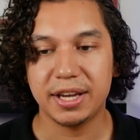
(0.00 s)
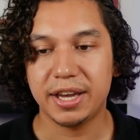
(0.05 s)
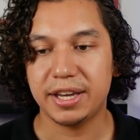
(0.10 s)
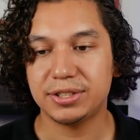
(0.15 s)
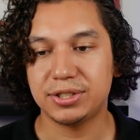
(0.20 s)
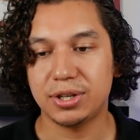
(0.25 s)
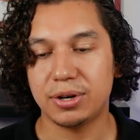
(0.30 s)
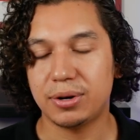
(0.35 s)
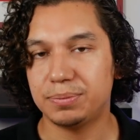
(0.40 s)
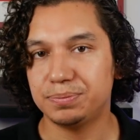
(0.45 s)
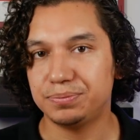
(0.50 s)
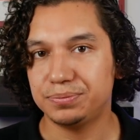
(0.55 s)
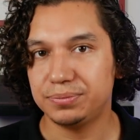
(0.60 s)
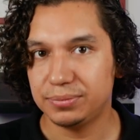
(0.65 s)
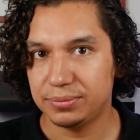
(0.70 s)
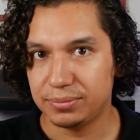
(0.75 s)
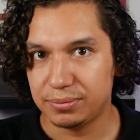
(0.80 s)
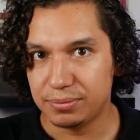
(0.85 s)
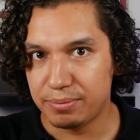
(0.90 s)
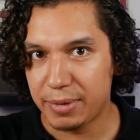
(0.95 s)
So
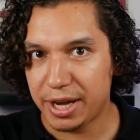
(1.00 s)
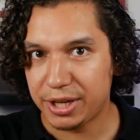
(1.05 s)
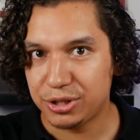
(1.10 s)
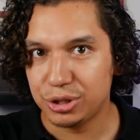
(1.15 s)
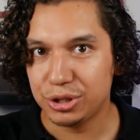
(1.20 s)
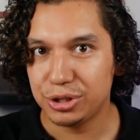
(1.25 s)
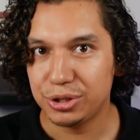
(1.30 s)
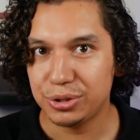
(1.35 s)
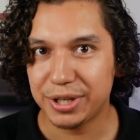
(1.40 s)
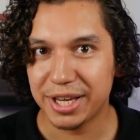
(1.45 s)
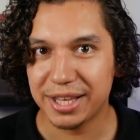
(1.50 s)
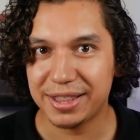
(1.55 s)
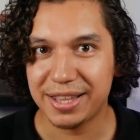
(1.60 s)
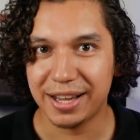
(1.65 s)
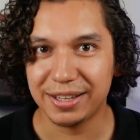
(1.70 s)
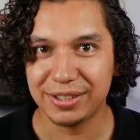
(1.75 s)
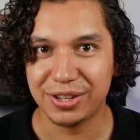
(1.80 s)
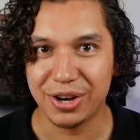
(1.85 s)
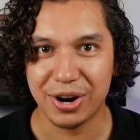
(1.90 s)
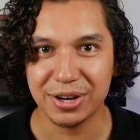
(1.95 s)
make sure you get
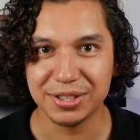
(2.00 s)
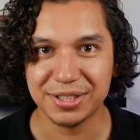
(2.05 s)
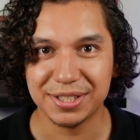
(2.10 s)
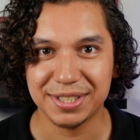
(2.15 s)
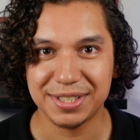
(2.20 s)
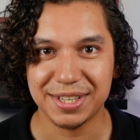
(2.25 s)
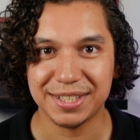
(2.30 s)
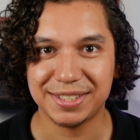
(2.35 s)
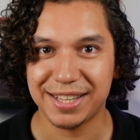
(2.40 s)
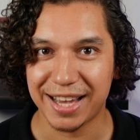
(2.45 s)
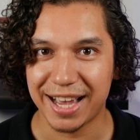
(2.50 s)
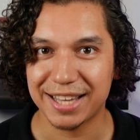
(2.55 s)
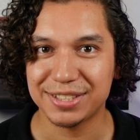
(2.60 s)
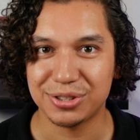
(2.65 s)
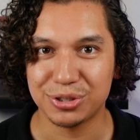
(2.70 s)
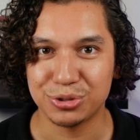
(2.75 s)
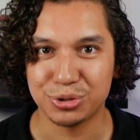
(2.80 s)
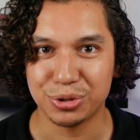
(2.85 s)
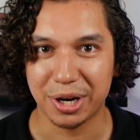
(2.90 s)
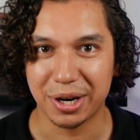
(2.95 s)
that Garza's
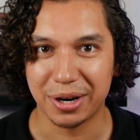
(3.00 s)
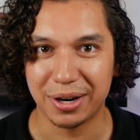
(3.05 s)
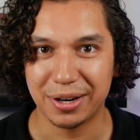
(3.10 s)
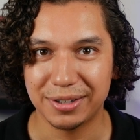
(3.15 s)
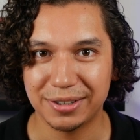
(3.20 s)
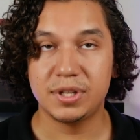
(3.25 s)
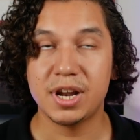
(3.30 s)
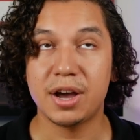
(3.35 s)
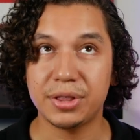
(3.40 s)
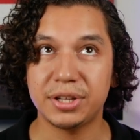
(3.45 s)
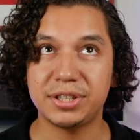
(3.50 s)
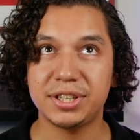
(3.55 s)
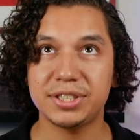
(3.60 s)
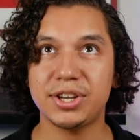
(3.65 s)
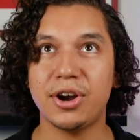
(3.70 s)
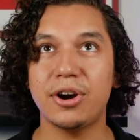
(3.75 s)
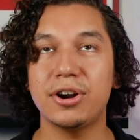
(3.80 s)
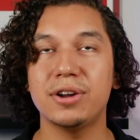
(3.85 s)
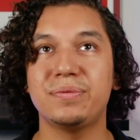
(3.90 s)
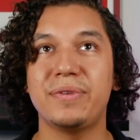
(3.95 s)
Assassin trigger. Now, the
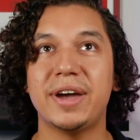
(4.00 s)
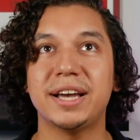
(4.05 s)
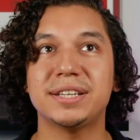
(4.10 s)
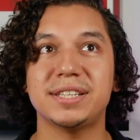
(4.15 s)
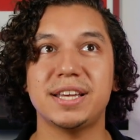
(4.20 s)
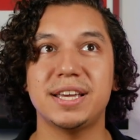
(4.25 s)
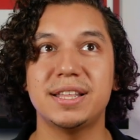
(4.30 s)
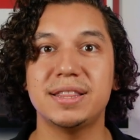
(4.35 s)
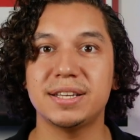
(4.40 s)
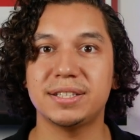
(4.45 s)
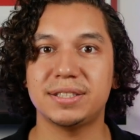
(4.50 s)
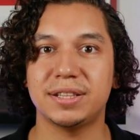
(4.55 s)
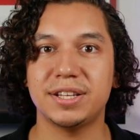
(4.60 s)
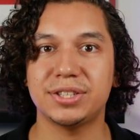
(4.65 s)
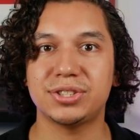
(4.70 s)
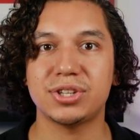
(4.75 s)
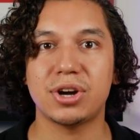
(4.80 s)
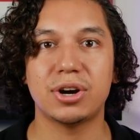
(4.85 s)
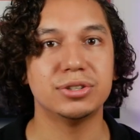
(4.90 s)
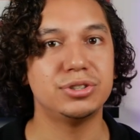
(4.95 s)
discard effects in this
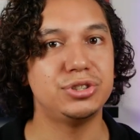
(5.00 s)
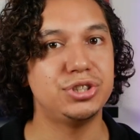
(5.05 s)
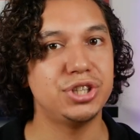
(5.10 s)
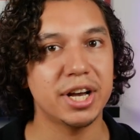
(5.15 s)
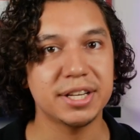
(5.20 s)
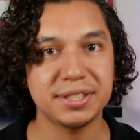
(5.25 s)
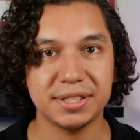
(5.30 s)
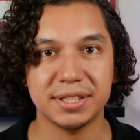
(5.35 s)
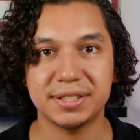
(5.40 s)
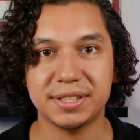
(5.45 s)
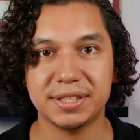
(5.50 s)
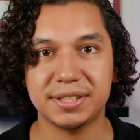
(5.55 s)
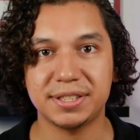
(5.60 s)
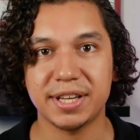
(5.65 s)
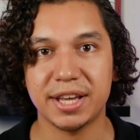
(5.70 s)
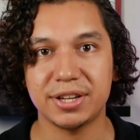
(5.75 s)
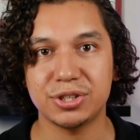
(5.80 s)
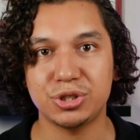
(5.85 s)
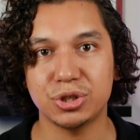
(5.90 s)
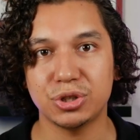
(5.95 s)
list are just as
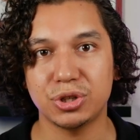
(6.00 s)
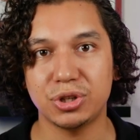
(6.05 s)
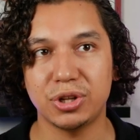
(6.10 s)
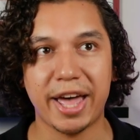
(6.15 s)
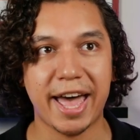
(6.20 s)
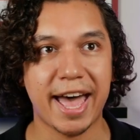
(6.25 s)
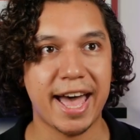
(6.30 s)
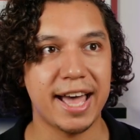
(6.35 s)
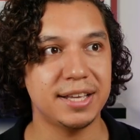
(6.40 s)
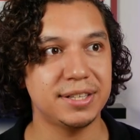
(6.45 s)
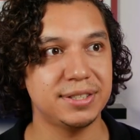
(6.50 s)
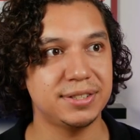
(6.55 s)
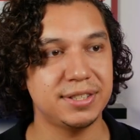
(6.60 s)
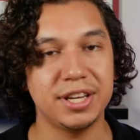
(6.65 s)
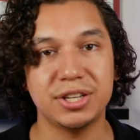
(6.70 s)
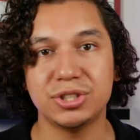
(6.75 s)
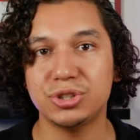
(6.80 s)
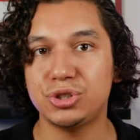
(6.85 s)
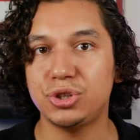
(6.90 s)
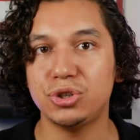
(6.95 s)
essential as
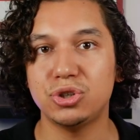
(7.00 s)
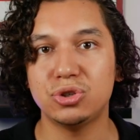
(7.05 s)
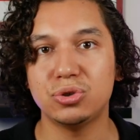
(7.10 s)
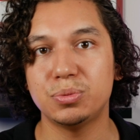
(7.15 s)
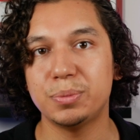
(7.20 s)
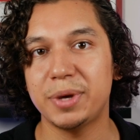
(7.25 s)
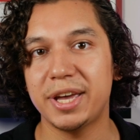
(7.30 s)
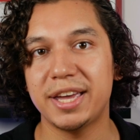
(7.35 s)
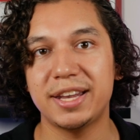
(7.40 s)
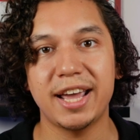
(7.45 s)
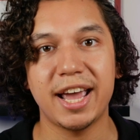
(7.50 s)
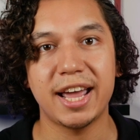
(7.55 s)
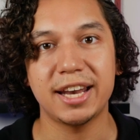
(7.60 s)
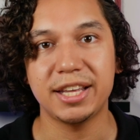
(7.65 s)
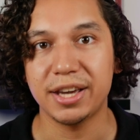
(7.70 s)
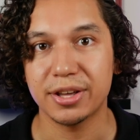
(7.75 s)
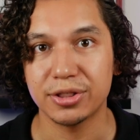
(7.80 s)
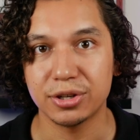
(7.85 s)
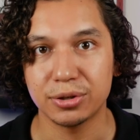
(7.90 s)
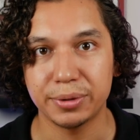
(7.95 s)
Entomb in
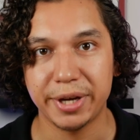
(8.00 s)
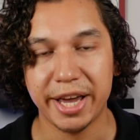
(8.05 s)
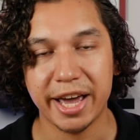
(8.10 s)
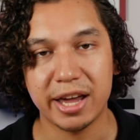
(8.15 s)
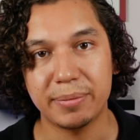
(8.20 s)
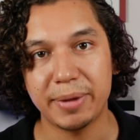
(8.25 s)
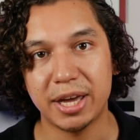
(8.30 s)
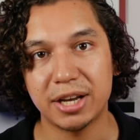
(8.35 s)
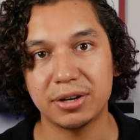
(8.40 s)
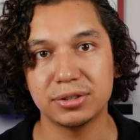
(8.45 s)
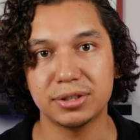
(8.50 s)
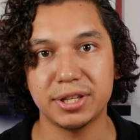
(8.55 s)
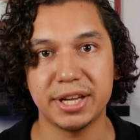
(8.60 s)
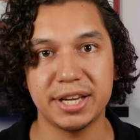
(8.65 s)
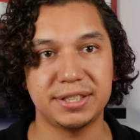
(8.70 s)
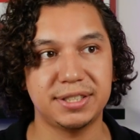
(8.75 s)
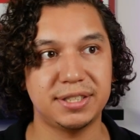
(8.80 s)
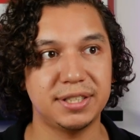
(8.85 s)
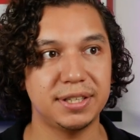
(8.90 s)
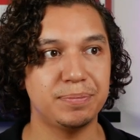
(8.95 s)
any other Reanimator
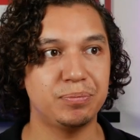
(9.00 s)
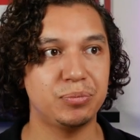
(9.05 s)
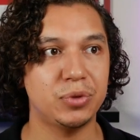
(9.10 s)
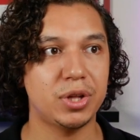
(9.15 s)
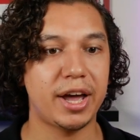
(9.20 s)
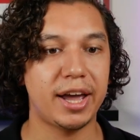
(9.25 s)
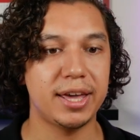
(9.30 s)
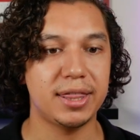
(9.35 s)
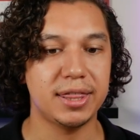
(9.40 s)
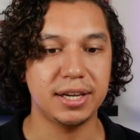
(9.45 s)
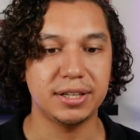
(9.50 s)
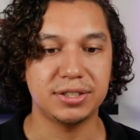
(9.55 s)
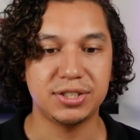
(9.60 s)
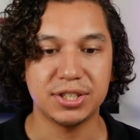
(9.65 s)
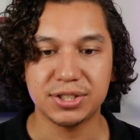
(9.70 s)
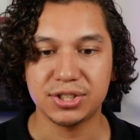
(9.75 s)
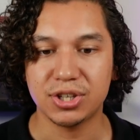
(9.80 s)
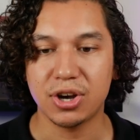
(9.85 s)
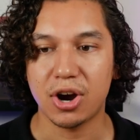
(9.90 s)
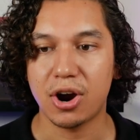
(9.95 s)
list. I think
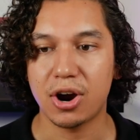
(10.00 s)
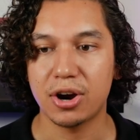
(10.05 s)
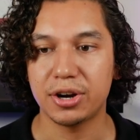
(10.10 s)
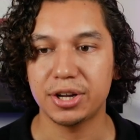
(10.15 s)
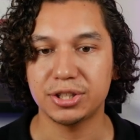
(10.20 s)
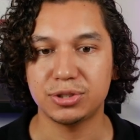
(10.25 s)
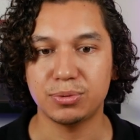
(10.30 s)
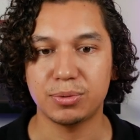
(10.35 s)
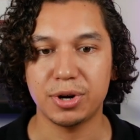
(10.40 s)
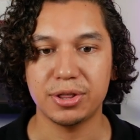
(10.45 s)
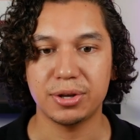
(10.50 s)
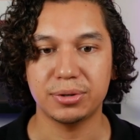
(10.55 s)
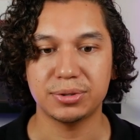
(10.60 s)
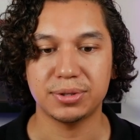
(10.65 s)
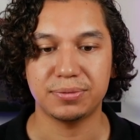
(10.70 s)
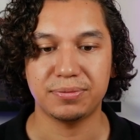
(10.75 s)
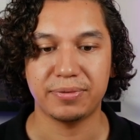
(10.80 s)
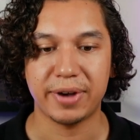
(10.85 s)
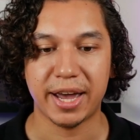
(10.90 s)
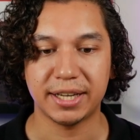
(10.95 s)
discard is one of those
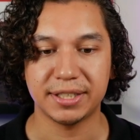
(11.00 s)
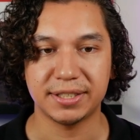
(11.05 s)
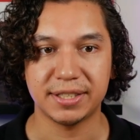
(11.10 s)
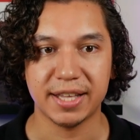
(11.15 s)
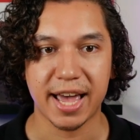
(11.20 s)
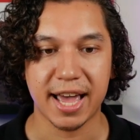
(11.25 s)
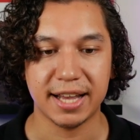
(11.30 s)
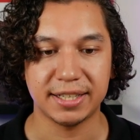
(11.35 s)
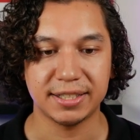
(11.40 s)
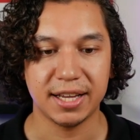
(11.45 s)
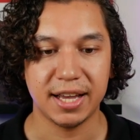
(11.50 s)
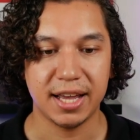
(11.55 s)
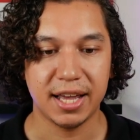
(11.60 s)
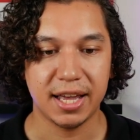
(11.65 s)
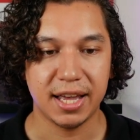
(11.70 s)
effects that